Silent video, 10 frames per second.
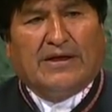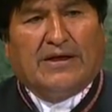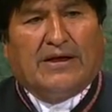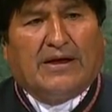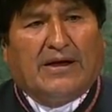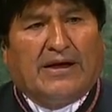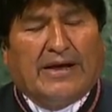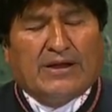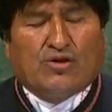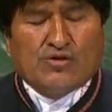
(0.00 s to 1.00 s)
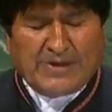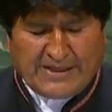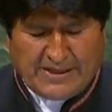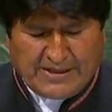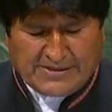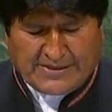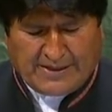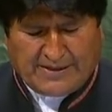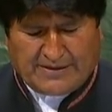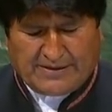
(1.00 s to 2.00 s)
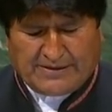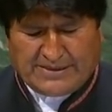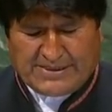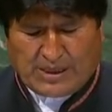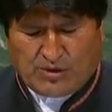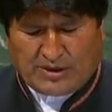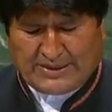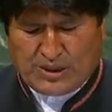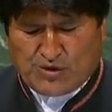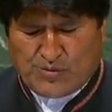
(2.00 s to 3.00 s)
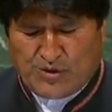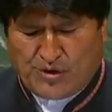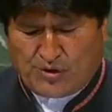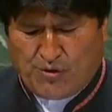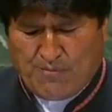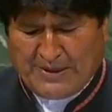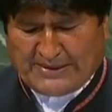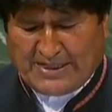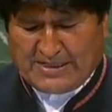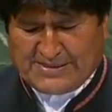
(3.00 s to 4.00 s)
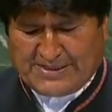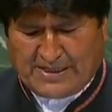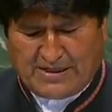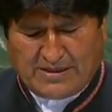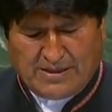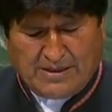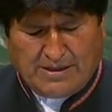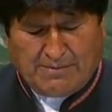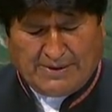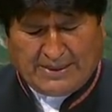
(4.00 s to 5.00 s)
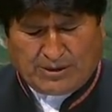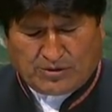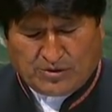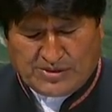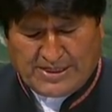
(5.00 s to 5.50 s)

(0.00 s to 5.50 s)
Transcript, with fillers: We have to find just solutions in the framework of international law.